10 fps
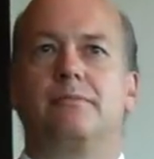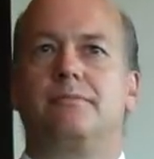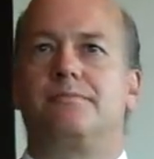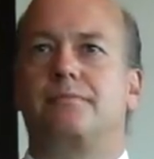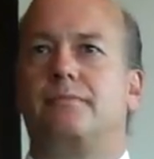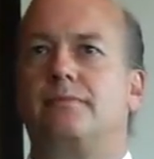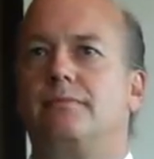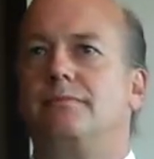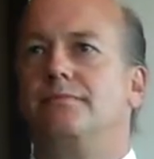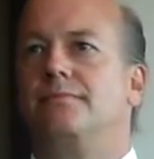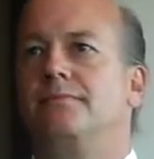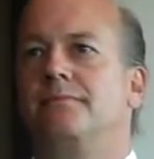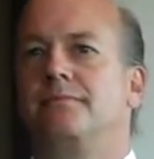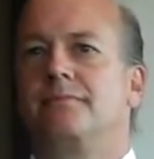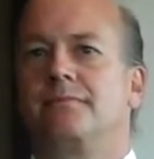
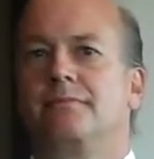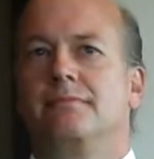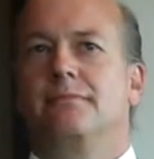[no speech]